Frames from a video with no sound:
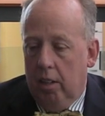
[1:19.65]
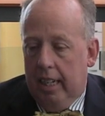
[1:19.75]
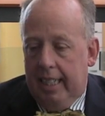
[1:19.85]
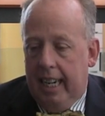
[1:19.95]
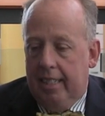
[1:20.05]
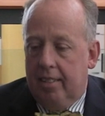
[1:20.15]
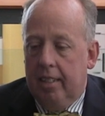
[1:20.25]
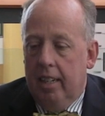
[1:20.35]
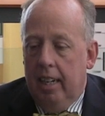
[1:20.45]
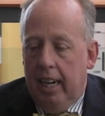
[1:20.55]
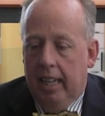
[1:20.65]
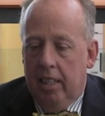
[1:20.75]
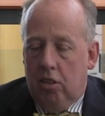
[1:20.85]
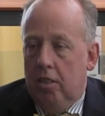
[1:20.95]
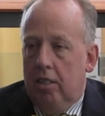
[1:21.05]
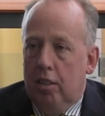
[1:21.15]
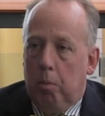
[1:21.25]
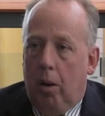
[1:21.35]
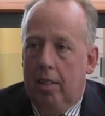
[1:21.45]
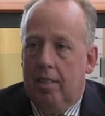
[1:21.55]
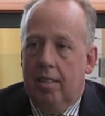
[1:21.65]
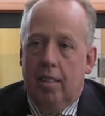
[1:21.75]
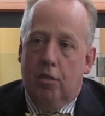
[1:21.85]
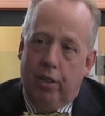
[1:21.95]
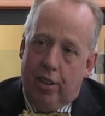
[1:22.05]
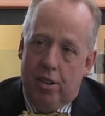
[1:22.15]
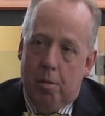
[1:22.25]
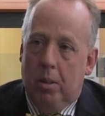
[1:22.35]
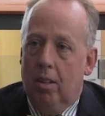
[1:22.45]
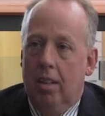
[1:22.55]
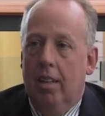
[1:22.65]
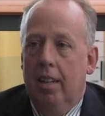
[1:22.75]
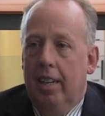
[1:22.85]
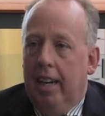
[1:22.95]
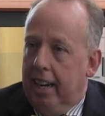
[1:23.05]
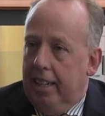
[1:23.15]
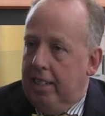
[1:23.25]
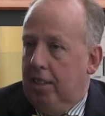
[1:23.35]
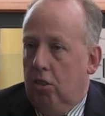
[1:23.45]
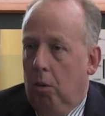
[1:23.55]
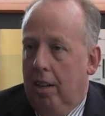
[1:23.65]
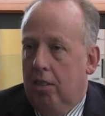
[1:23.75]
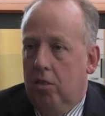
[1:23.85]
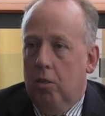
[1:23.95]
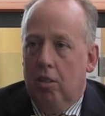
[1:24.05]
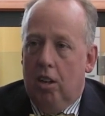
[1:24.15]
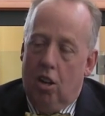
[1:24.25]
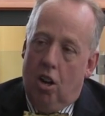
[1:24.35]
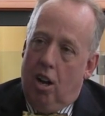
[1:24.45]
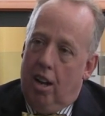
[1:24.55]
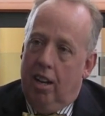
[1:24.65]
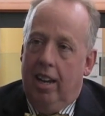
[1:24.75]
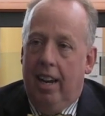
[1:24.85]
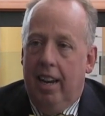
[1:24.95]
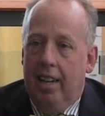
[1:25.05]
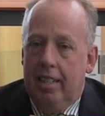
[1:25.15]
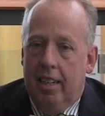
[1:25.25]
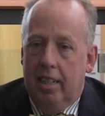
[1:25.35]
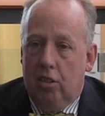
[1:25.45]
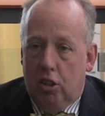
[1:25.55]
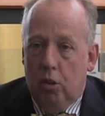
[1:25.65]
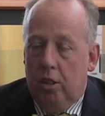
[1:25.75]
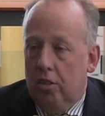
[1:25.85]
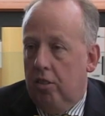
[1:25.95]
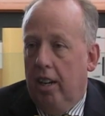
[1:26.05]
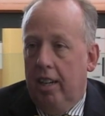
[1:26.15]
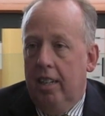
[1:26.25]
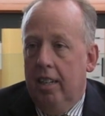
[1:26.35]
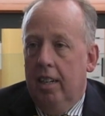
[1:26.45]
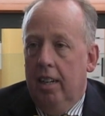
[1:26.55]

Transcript: it takes, in this disease process, it's variable, and it takes a while, so it's a long, and it's a two-year study,